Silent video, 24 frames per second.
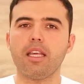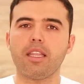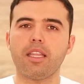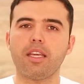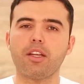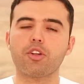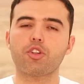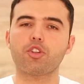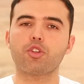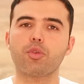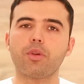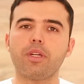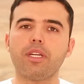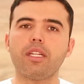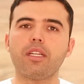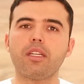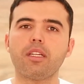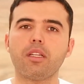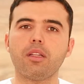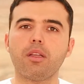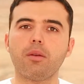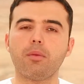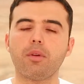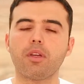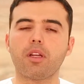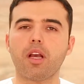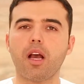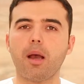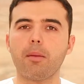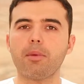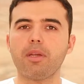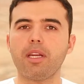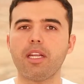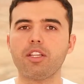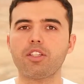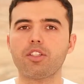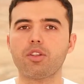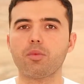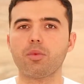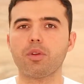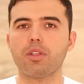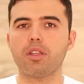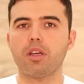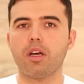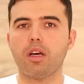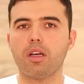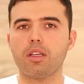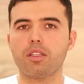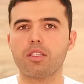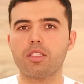they are treated in combination with uh,